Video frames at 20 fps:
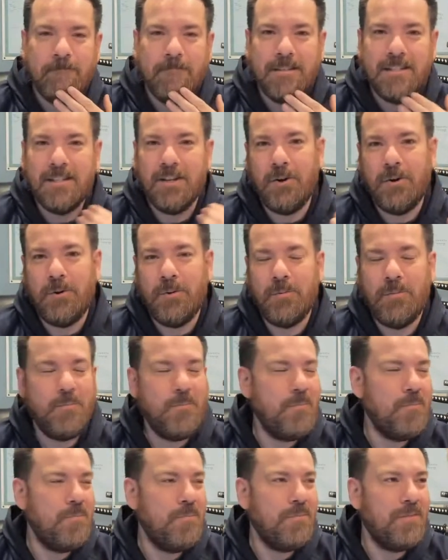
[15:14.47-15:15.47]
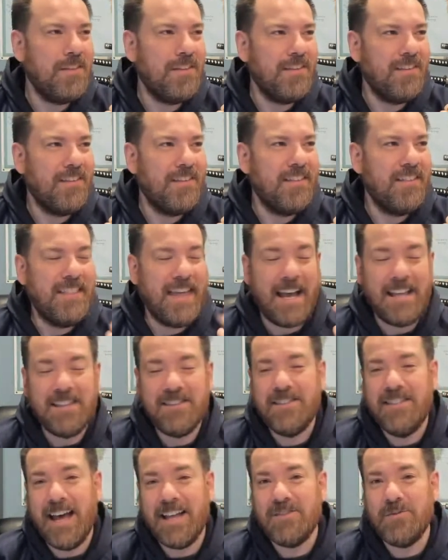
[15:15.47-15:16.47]
So
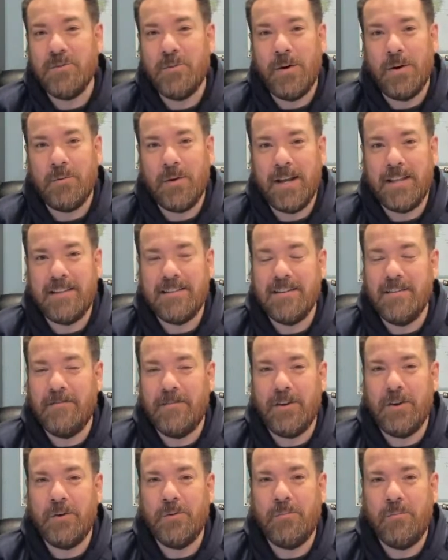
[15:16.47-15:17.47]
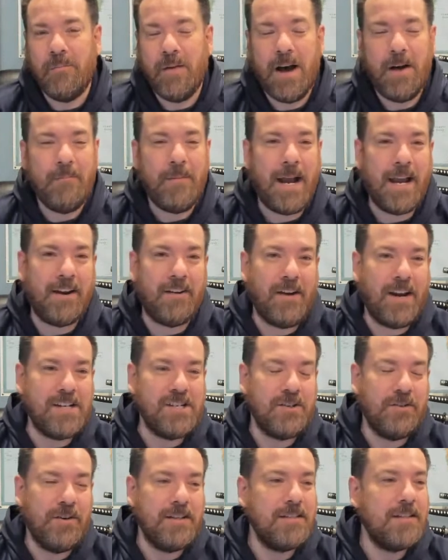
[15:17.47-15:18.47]
that's one way to view a
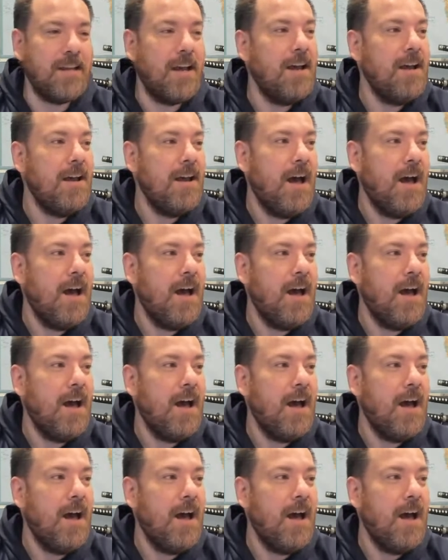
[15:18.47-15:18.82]
migration risk.